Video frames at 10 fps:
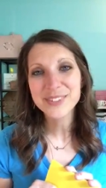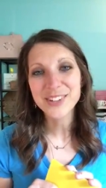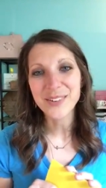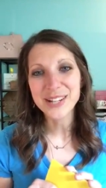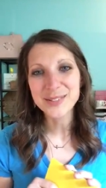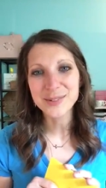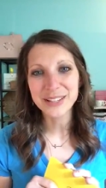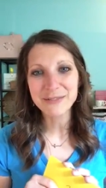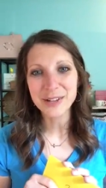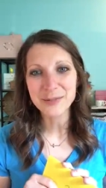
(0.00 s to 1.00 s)
So it's a
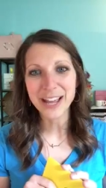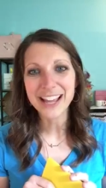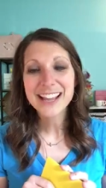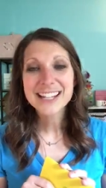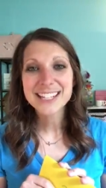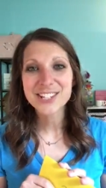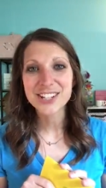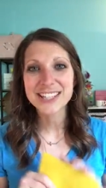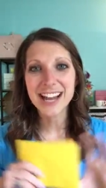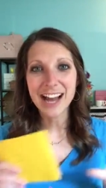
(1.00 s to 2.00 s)
really fun way to
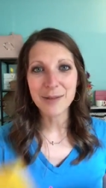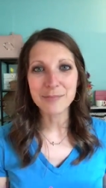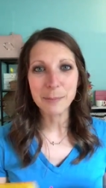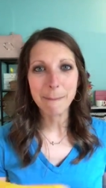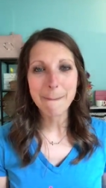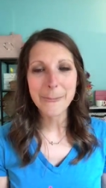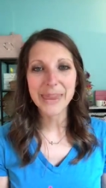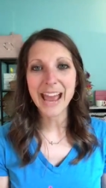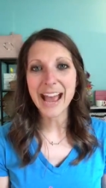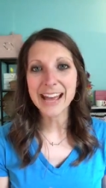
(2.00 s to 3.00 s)
just
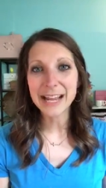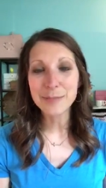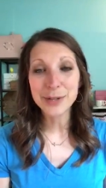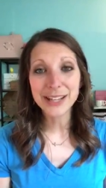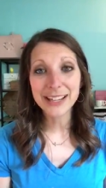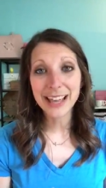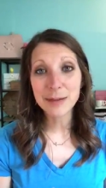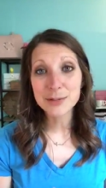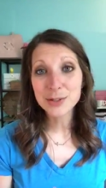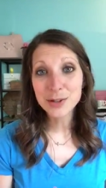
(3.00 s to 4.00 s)
add a booking
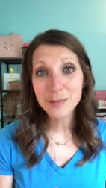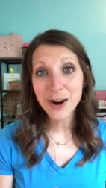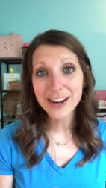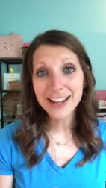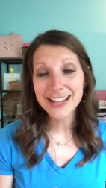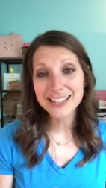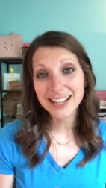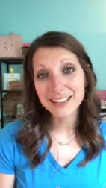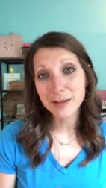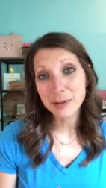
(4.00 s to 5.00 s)
game to your party and
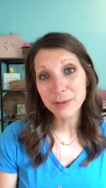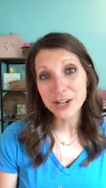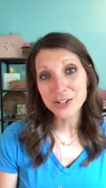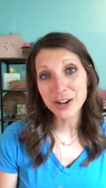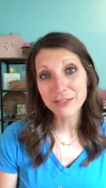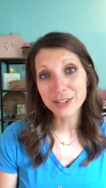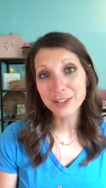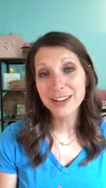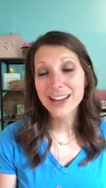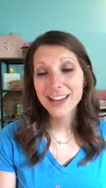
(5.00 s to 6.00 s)
take a little bit of pressure off
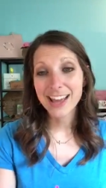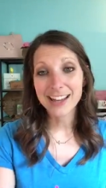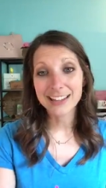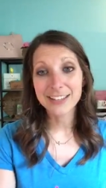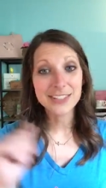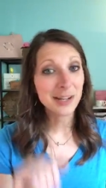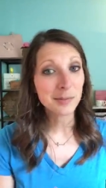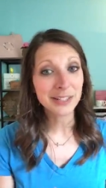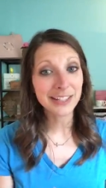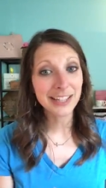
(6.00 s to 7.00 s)
you, and leaves it
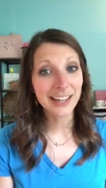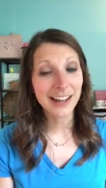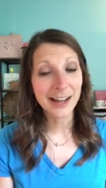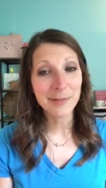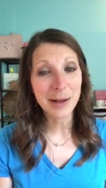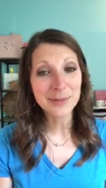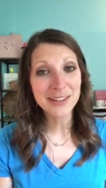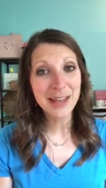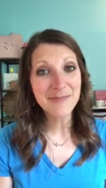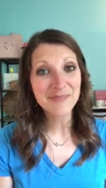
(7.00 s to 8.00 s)
completely up
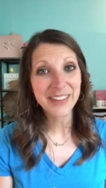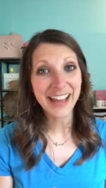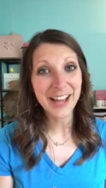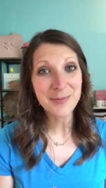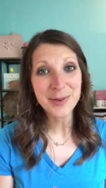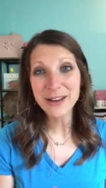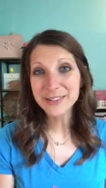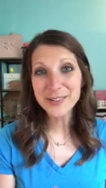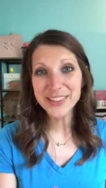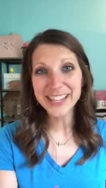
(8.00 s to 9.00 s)
to them. I hope you
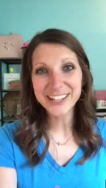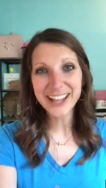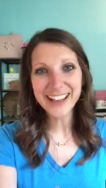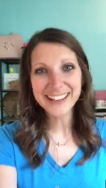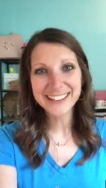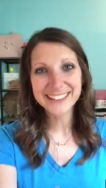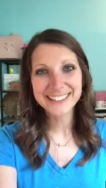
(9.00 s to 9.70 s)
have fun with it. Good luck.